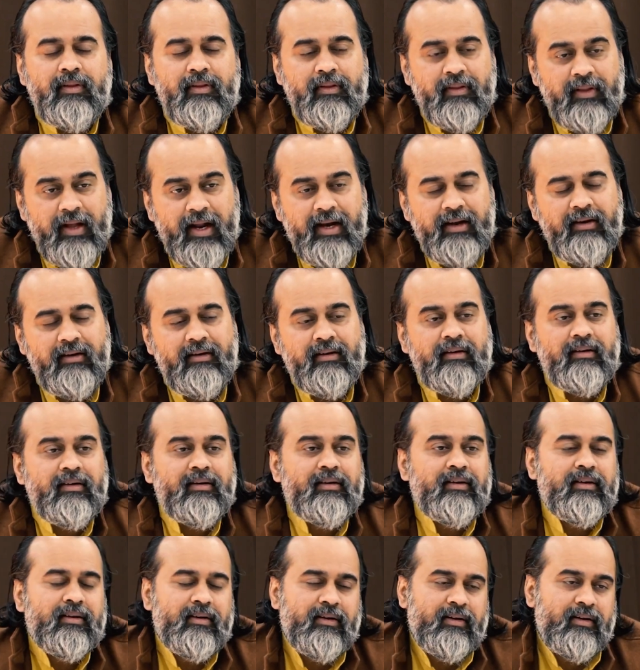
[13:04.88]
that
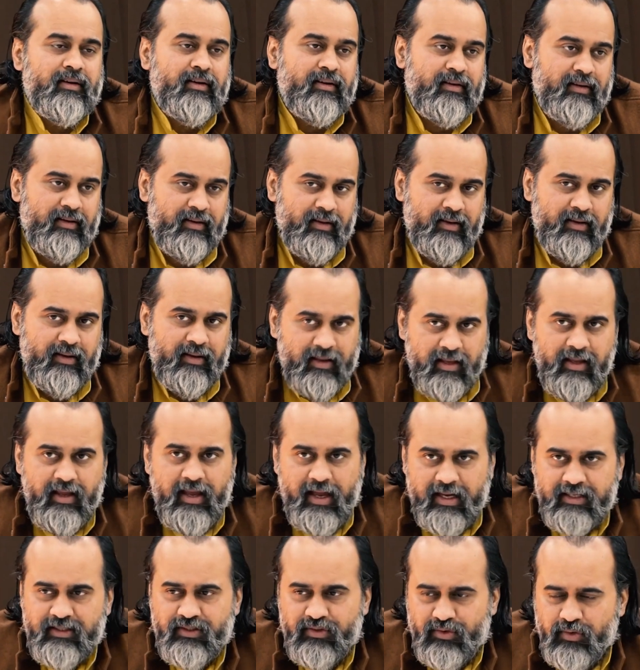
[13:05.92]
he
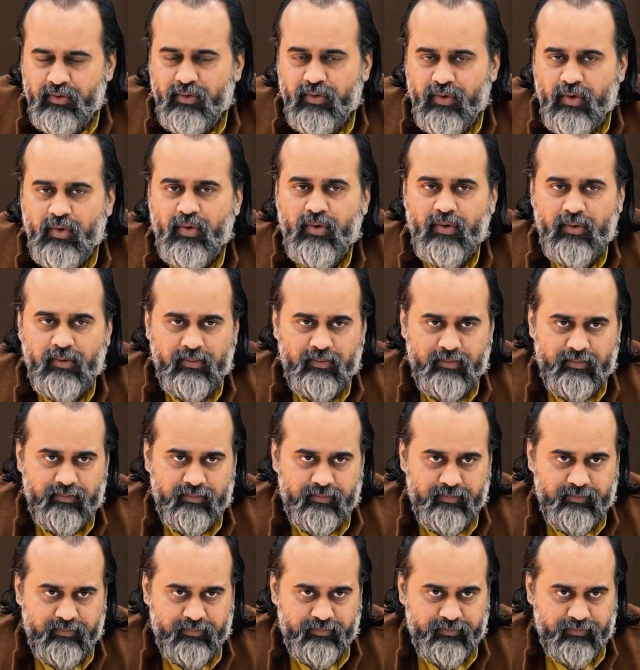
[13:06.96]
has to go.
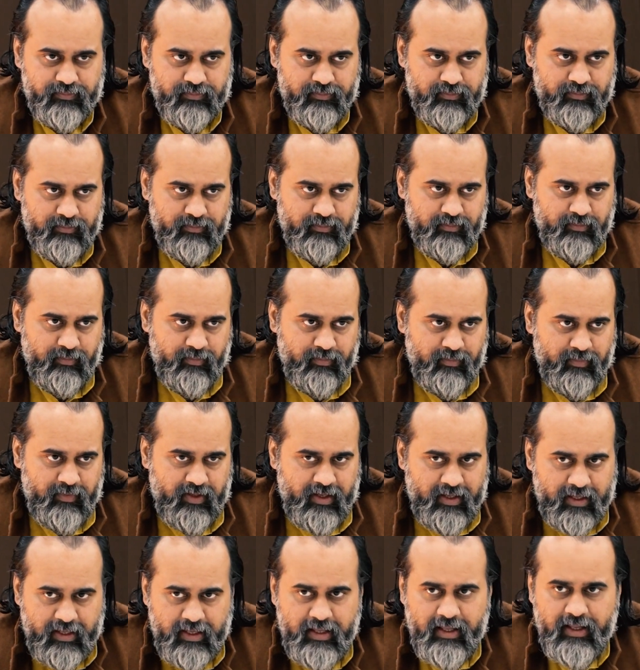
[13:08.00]

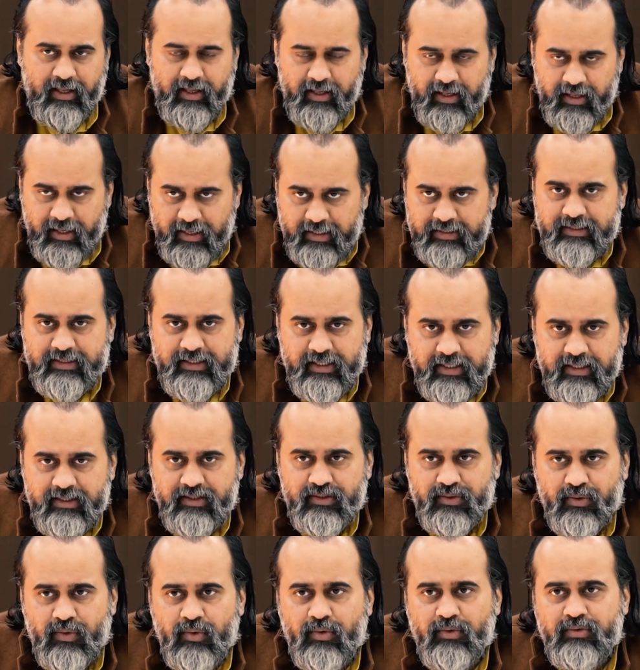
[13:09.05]
He is
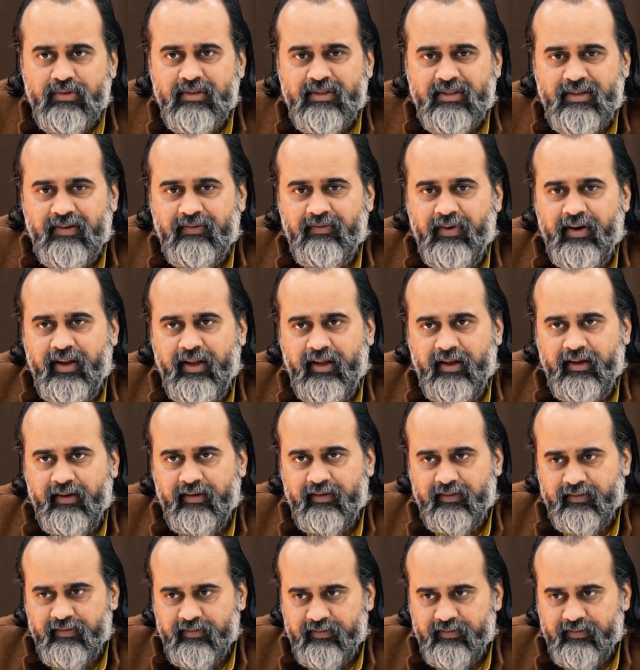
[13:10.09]
his own suffering.